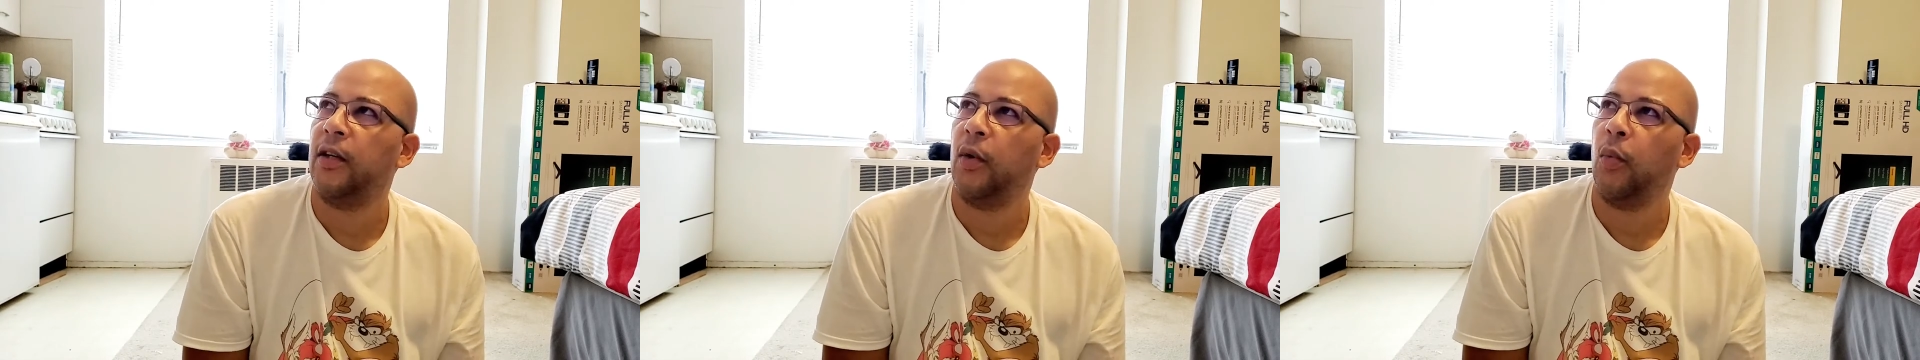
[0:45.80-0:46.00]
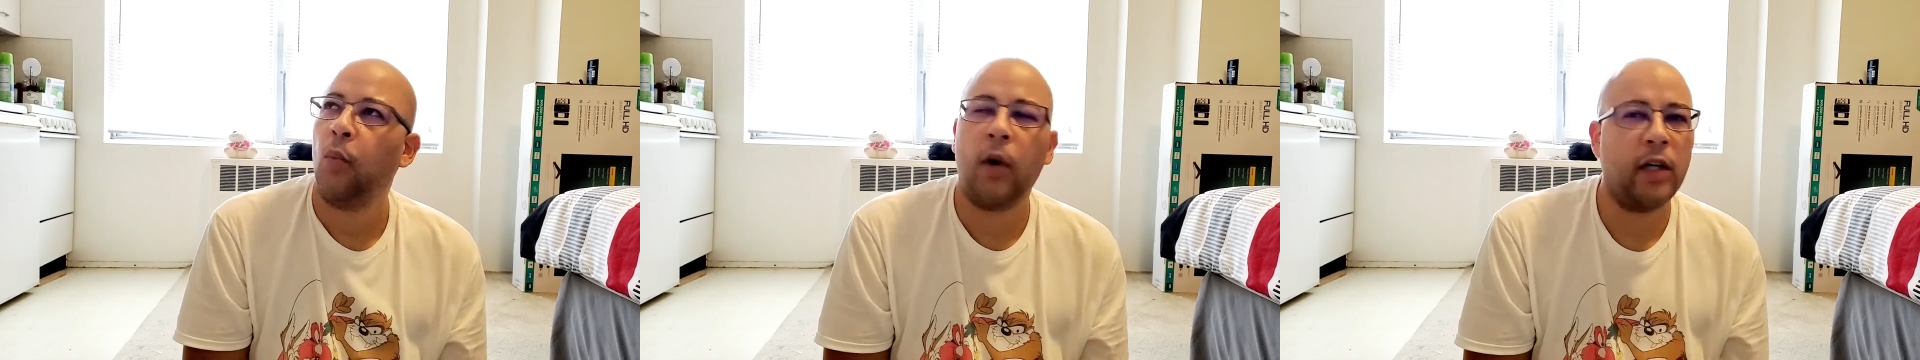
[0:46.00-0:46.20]

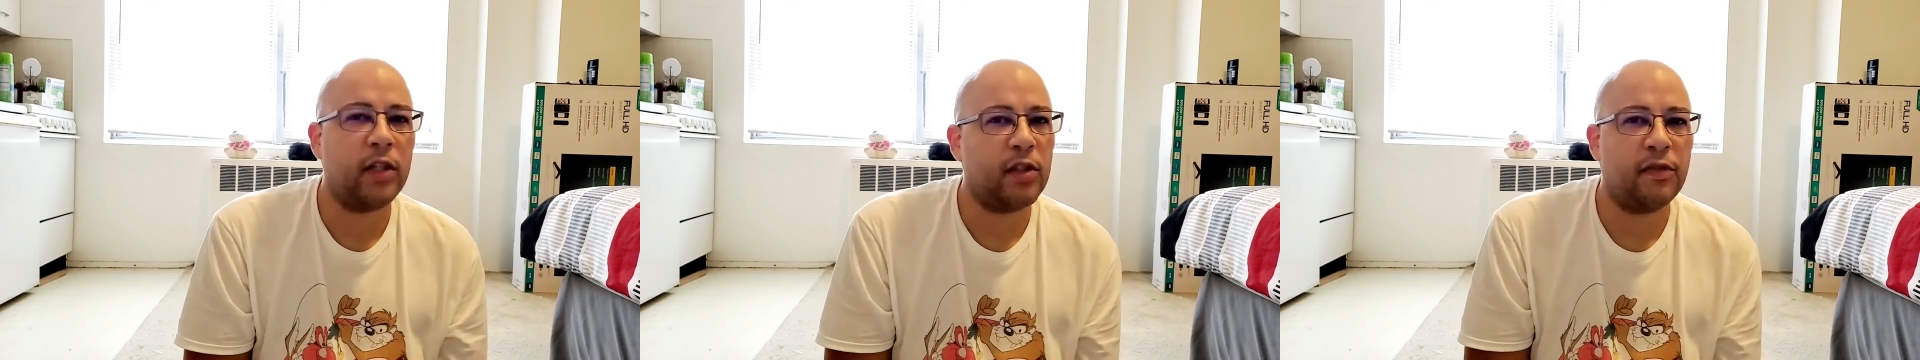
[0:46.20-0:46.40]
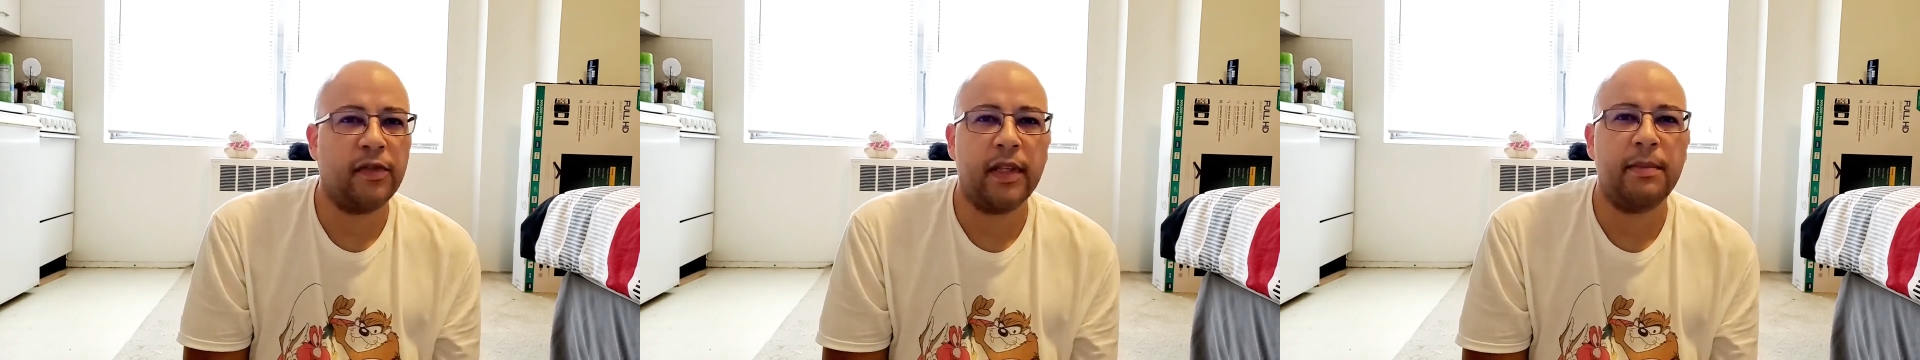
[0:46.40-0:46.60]

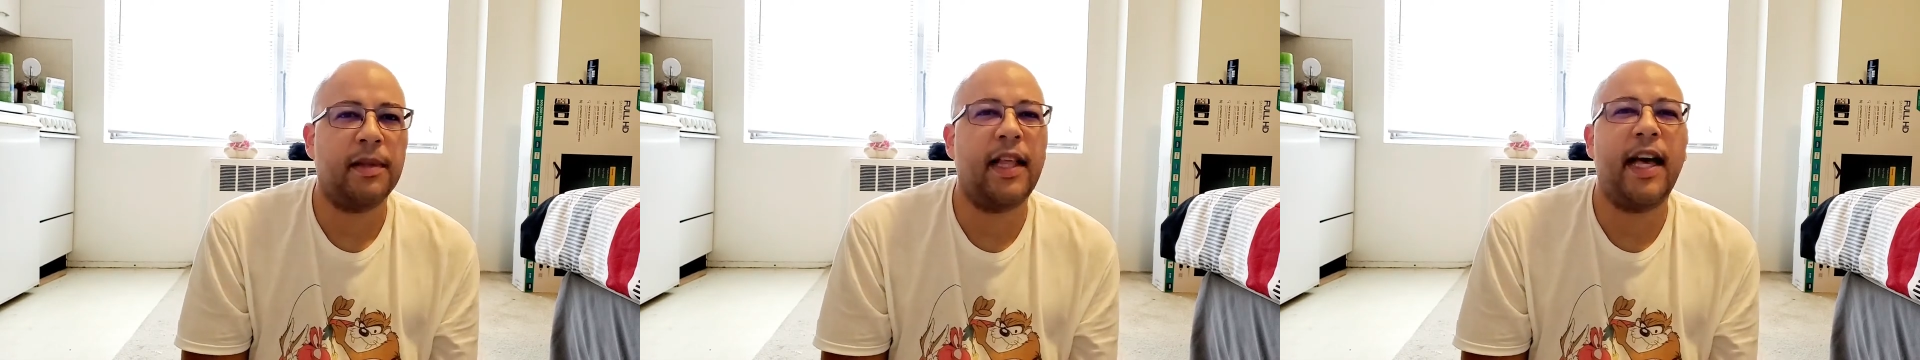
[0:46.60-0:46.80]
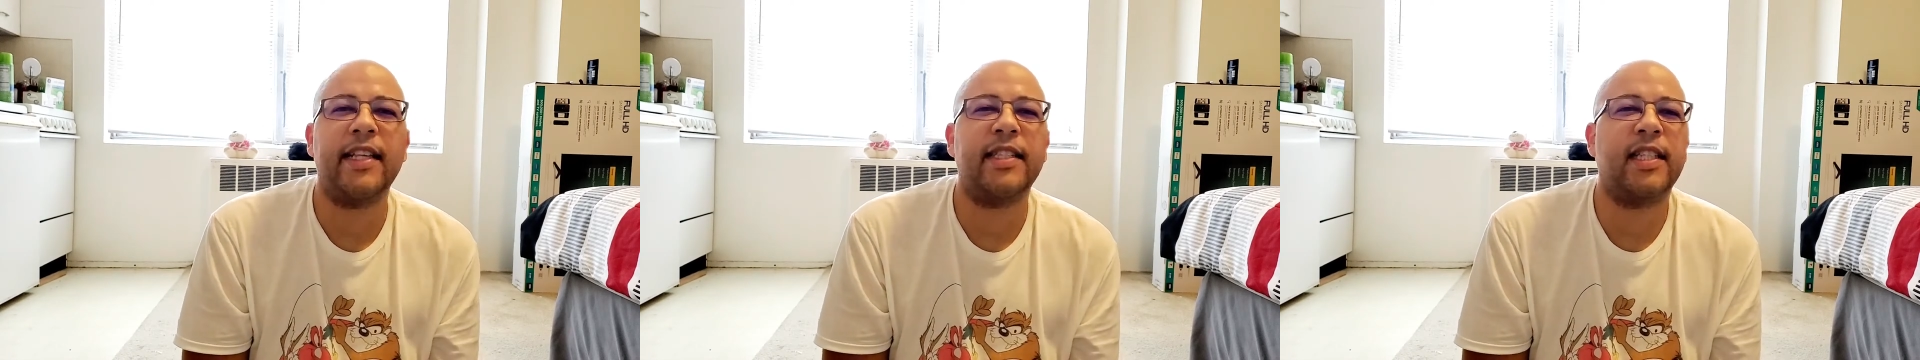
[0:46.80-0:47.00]
wonderfully
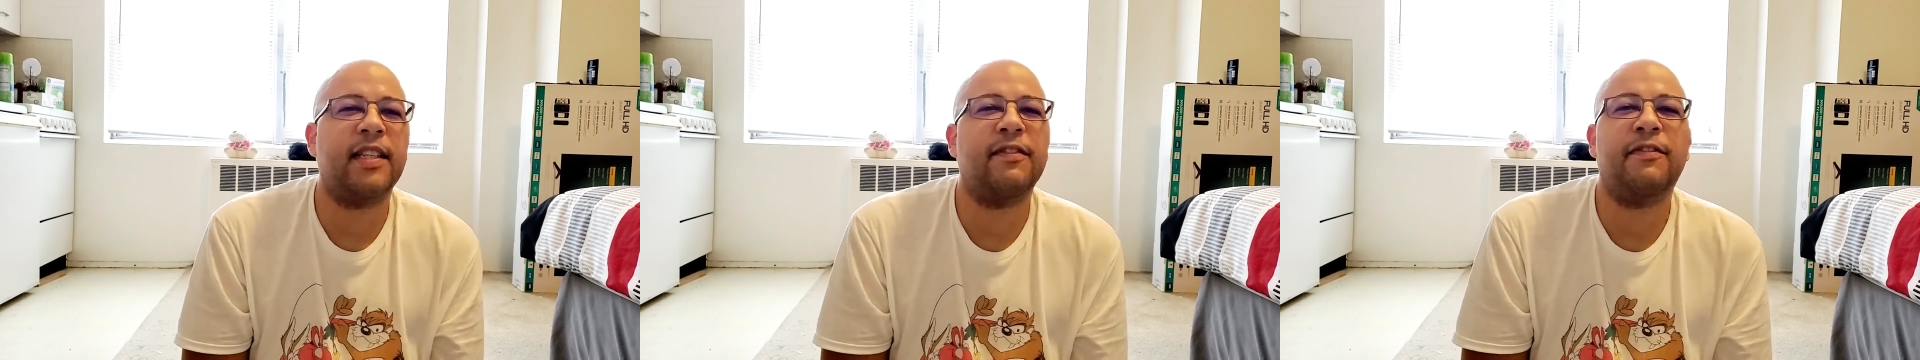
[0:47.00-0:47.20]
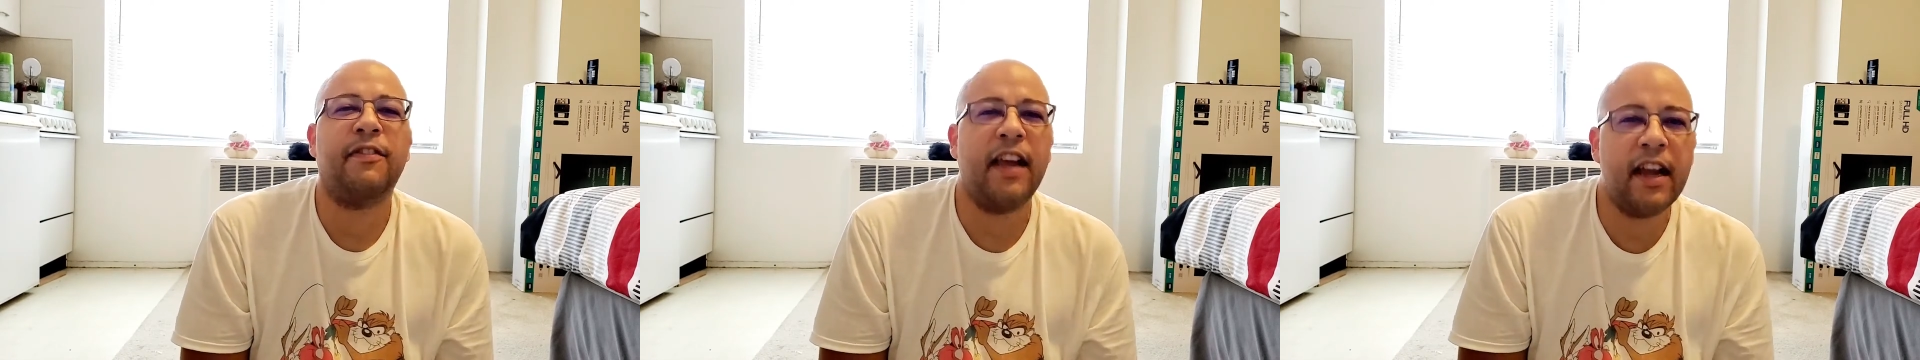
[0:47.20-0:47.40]
blessed
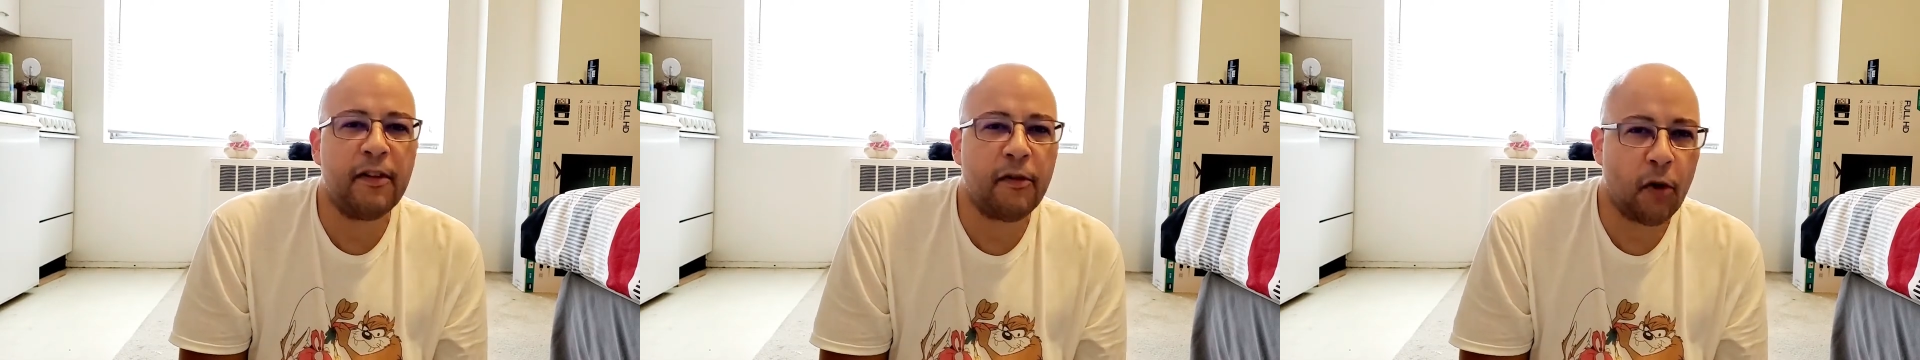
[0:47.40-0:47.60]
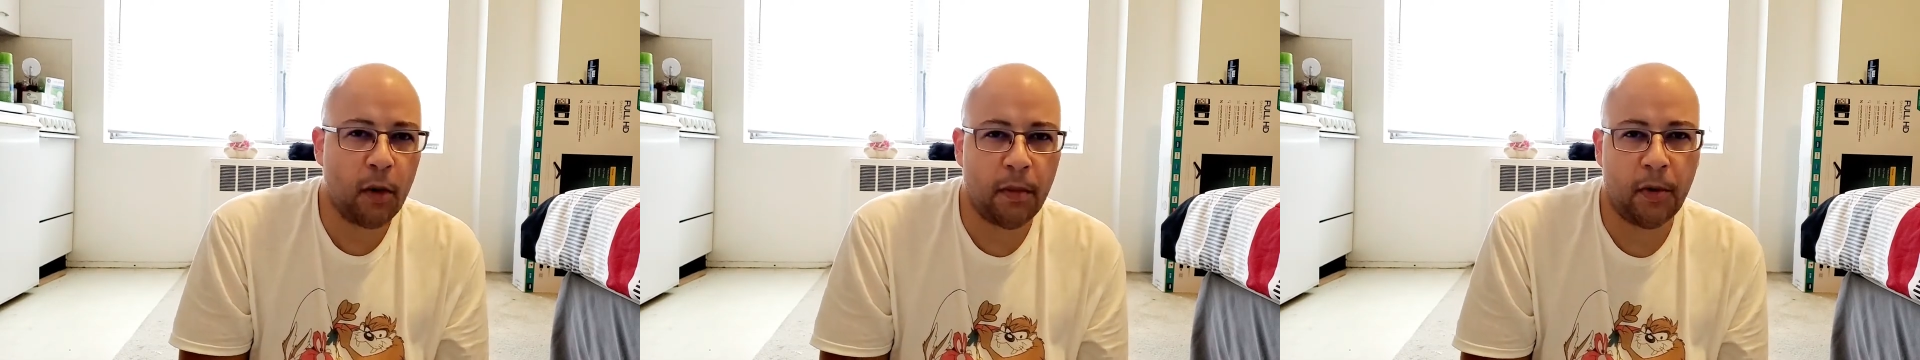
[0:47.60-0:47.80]
and
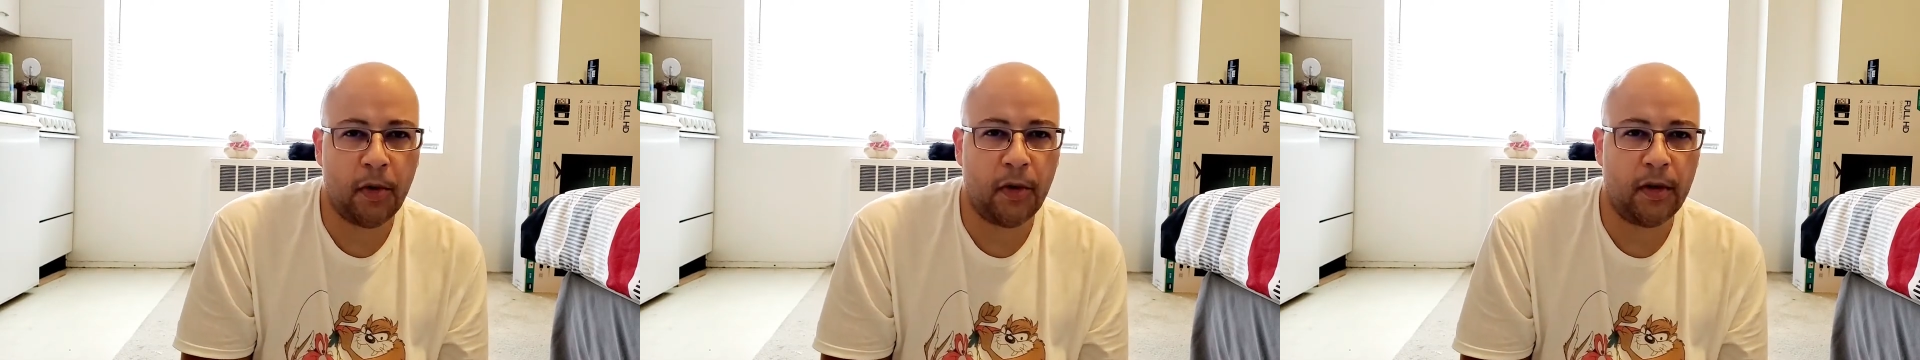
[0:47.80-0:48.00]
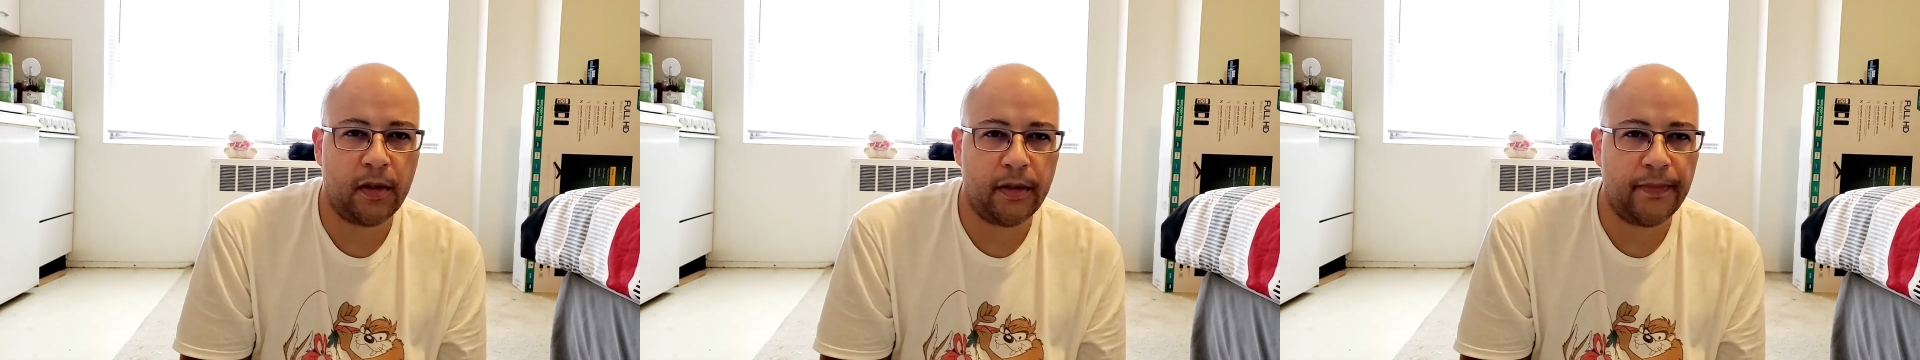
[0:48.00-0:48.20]

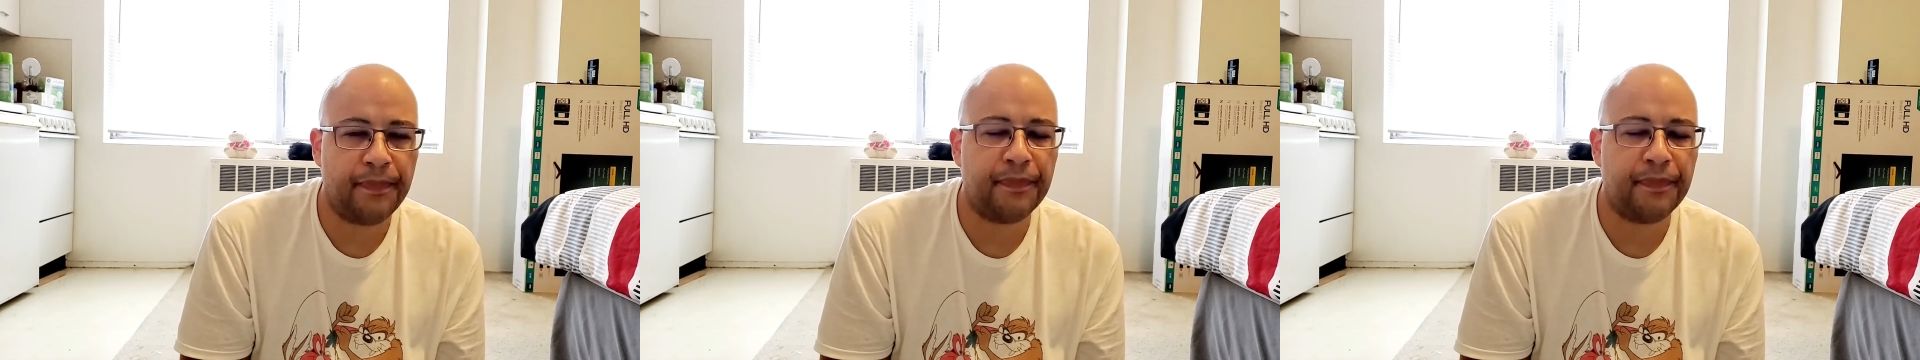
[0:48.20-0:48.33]
favorable